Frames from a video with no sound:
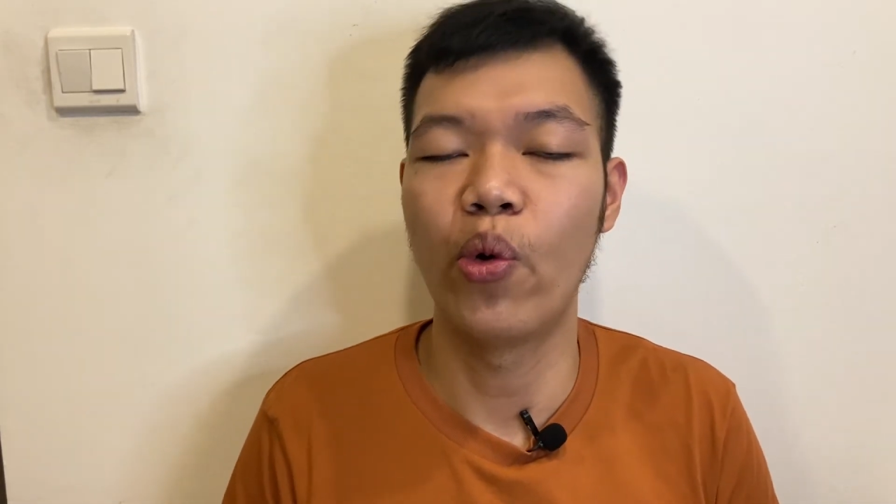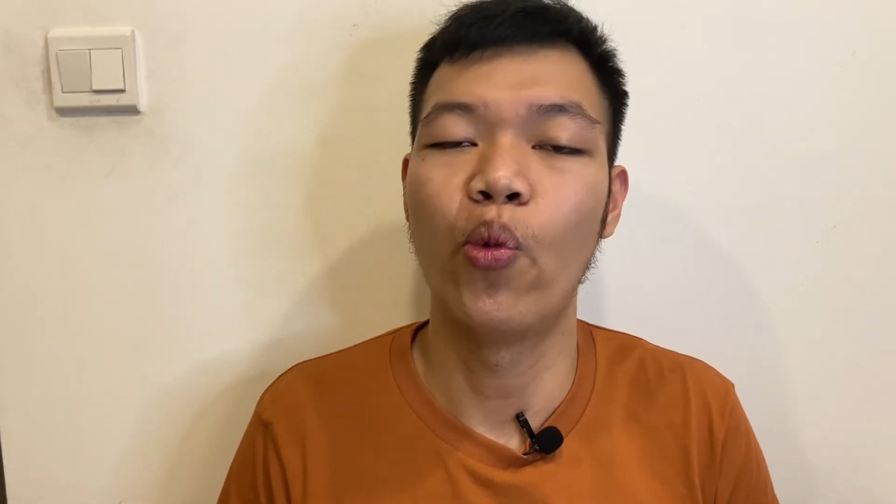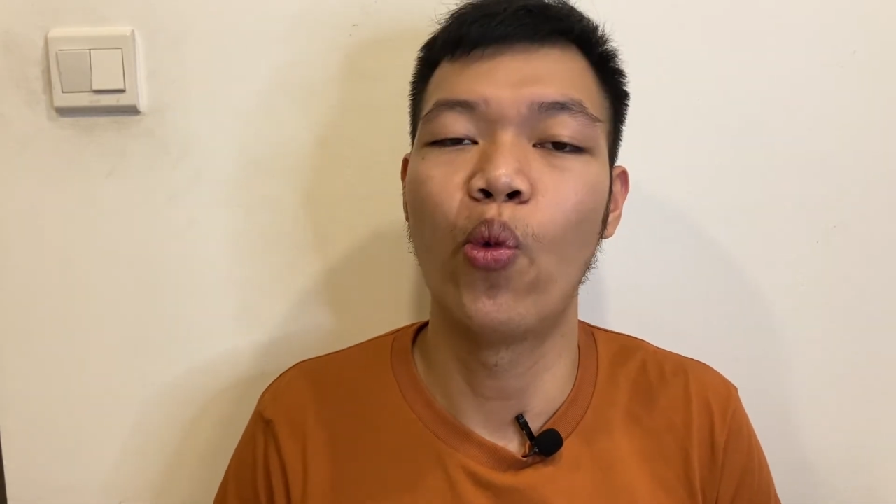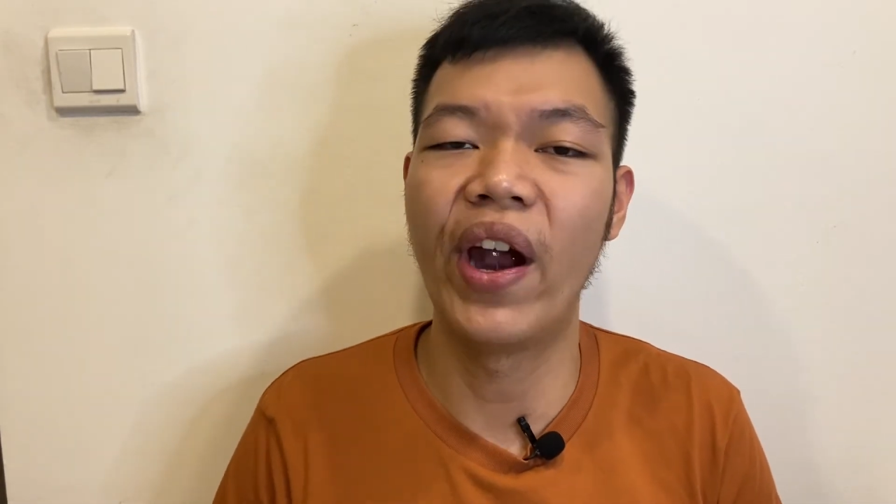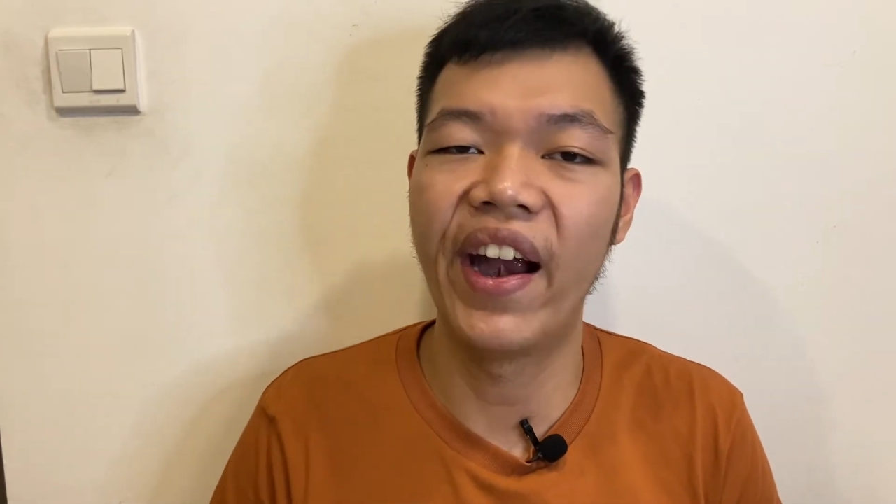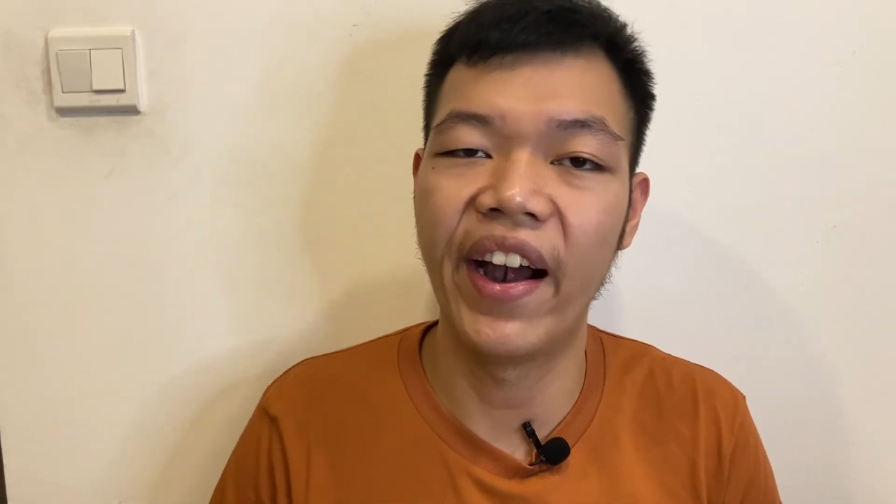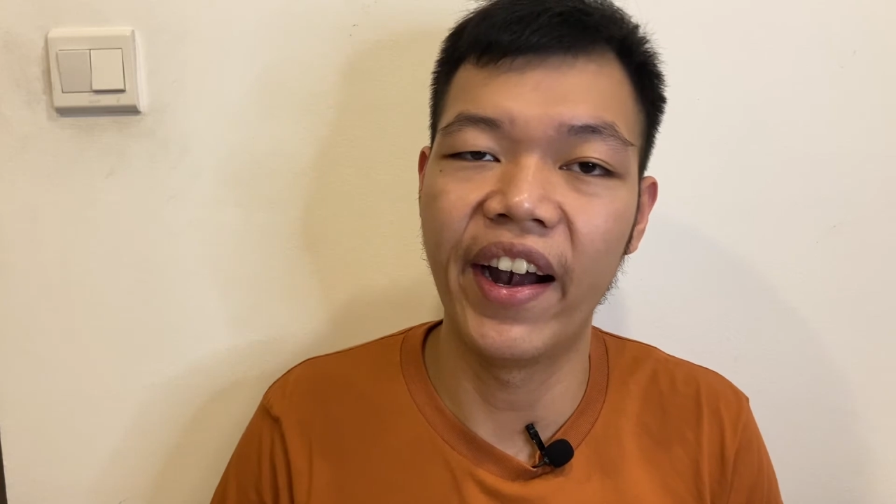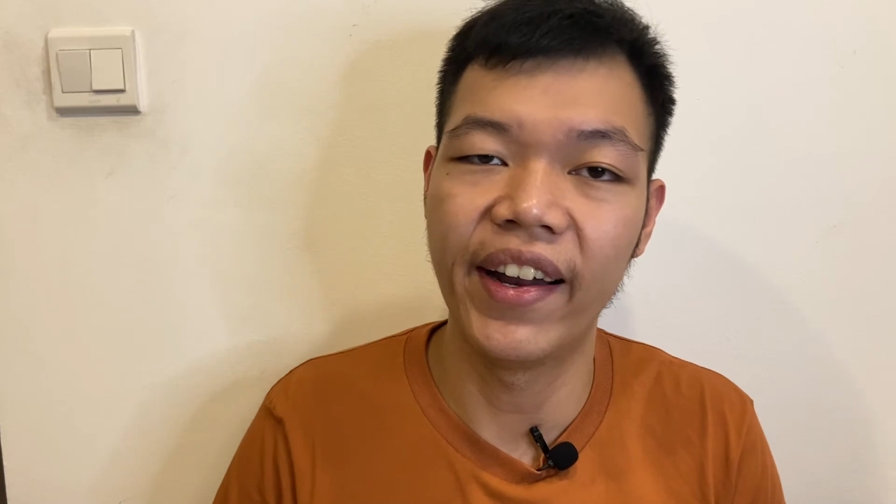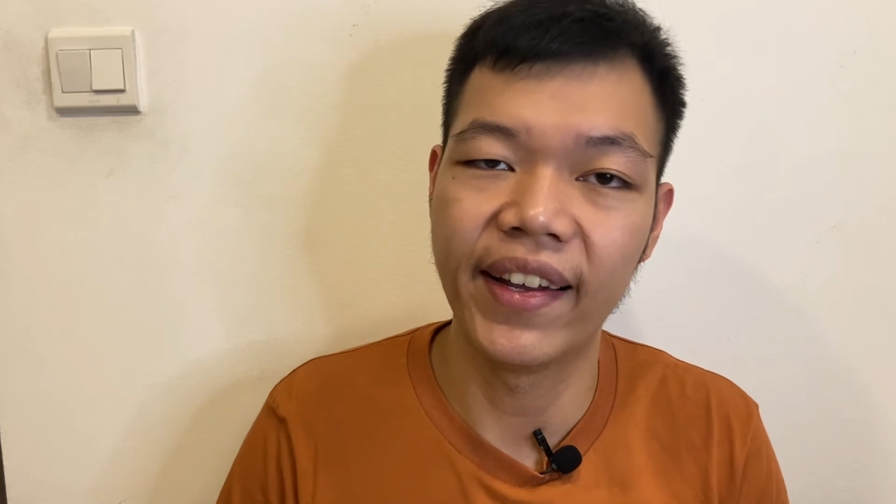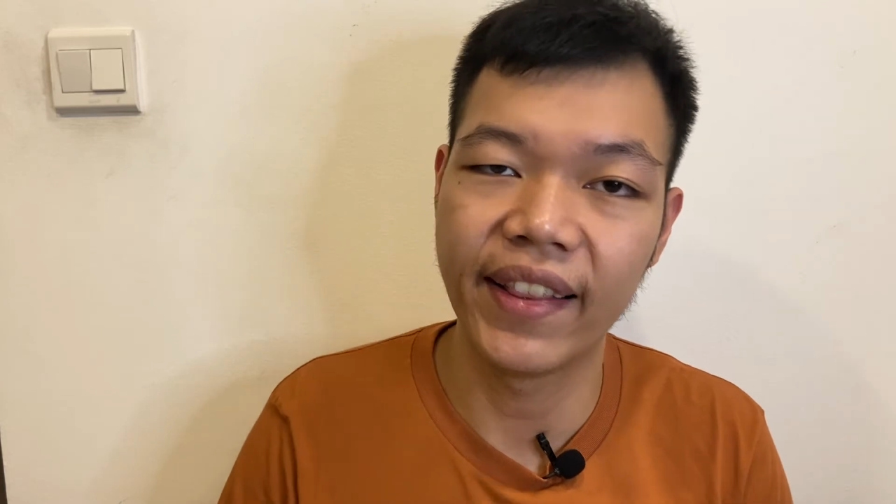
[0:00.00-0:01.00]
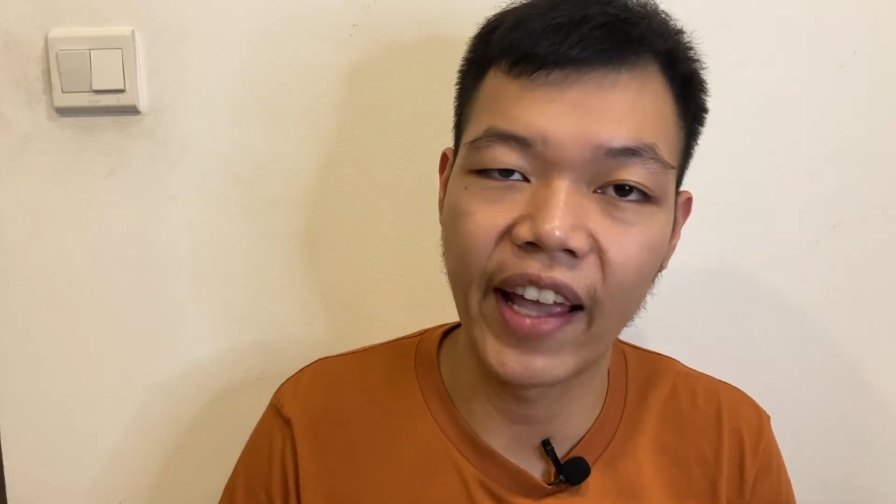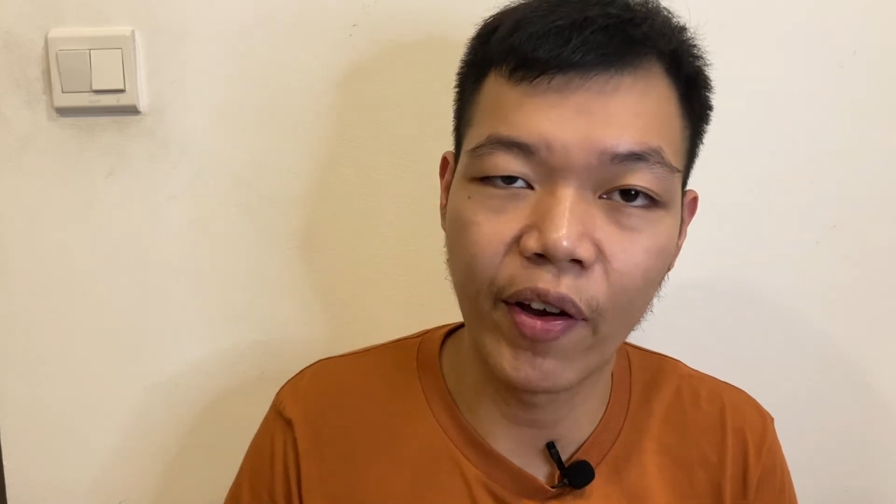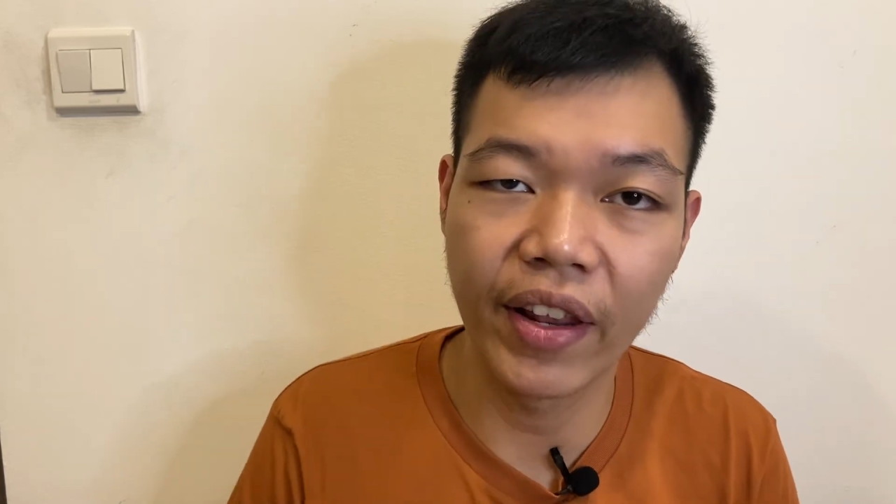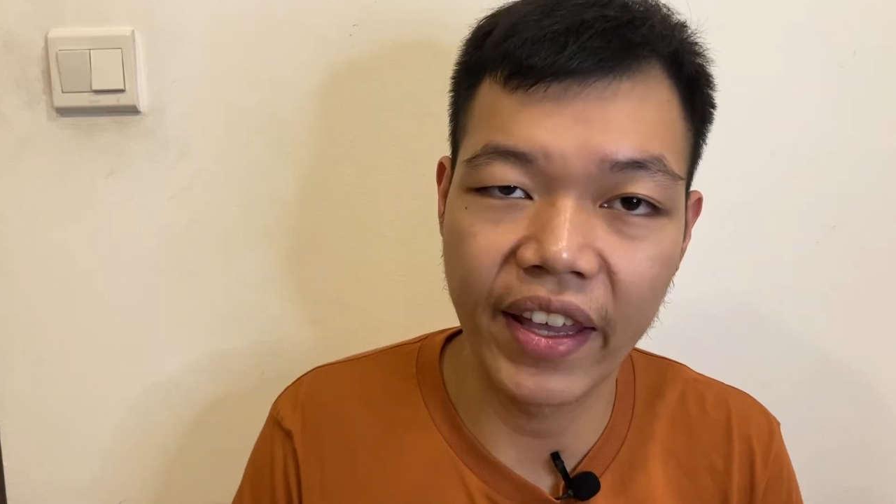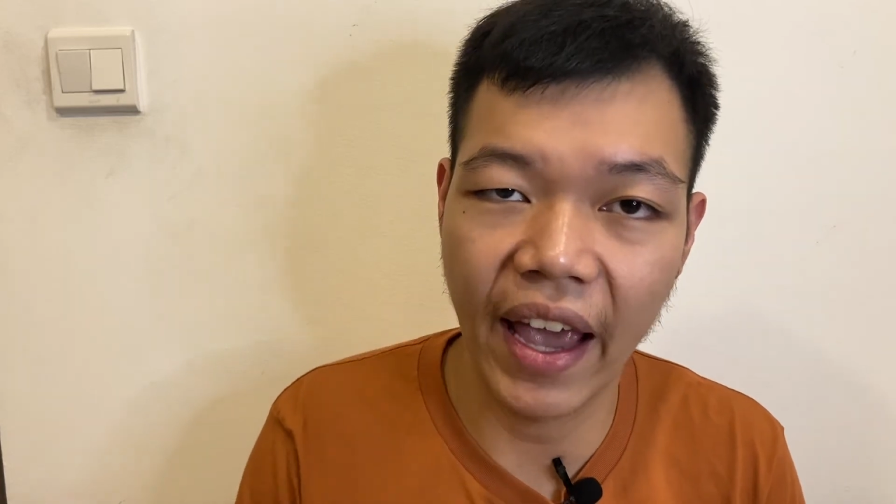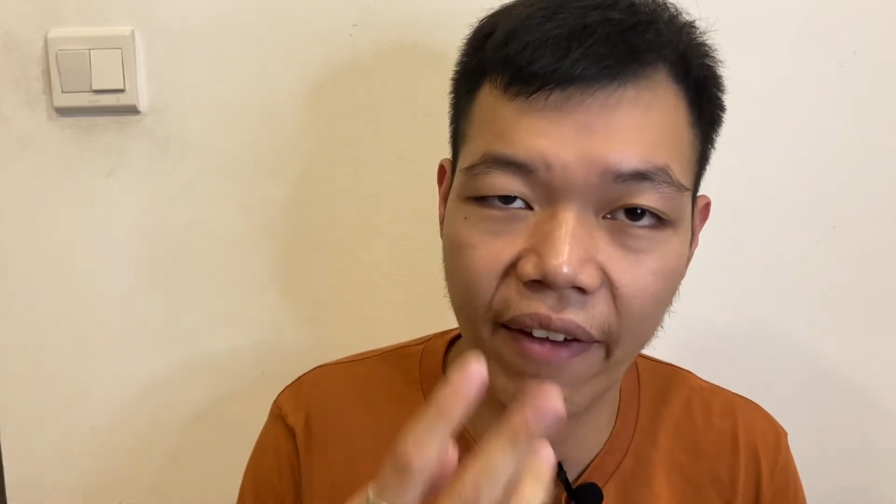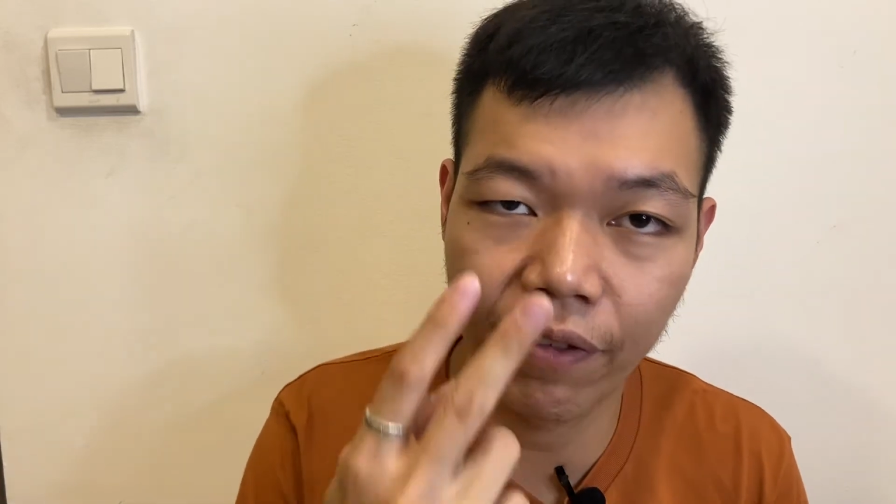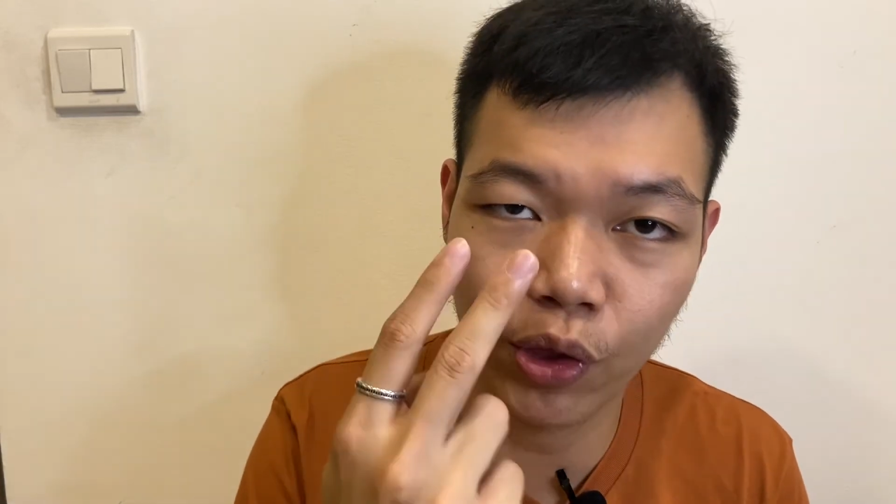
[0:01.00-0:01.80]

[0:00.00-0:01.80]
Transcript: where they only have